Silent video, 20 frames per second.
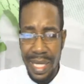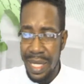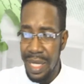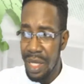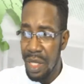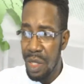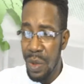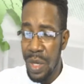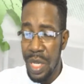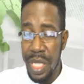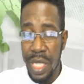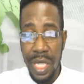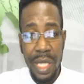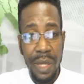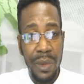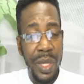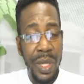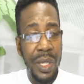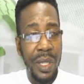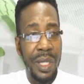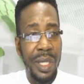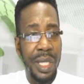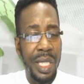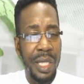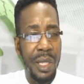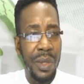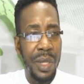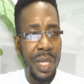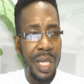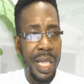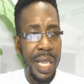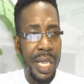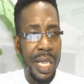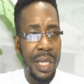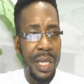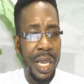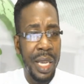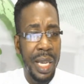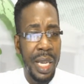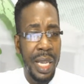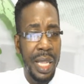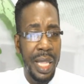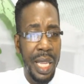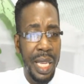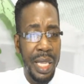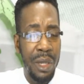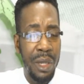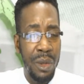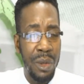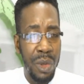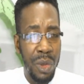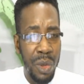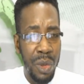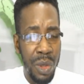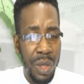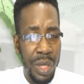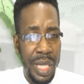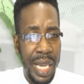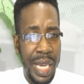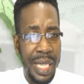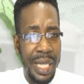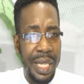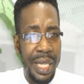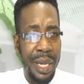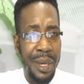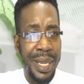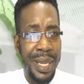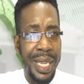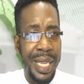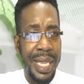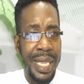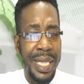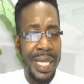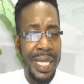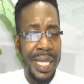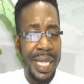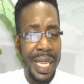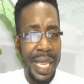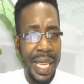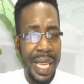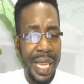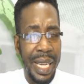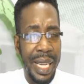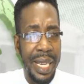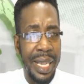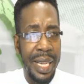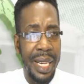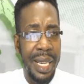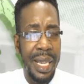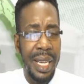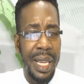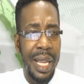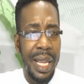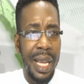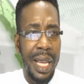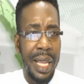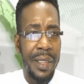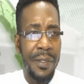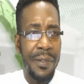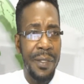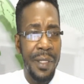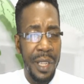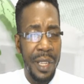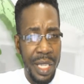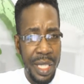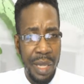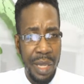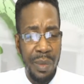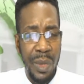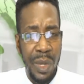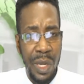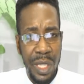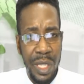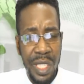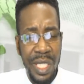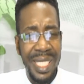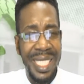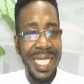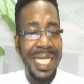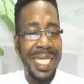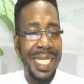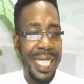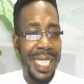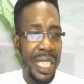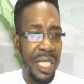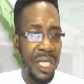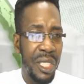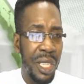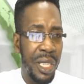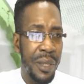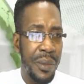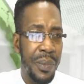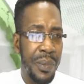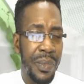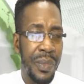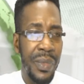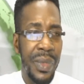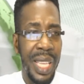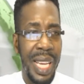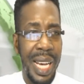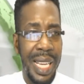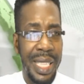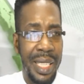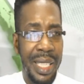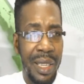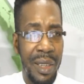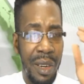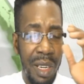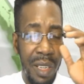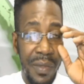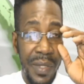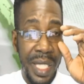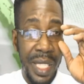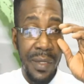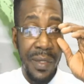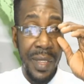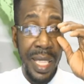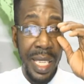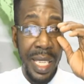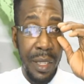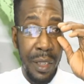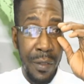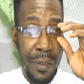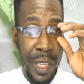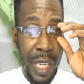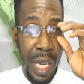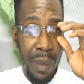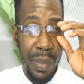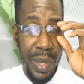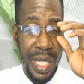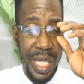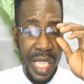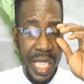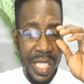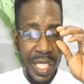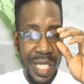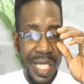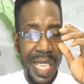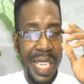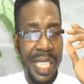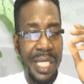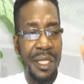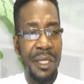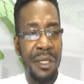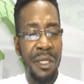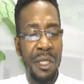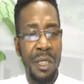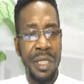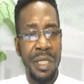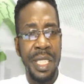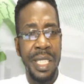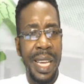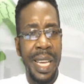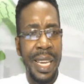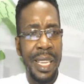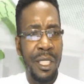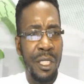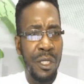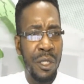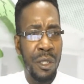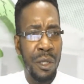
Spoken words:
situation, and we continue to let you know that there is a flood emergency center at the office of the leader of the opposition that is on 39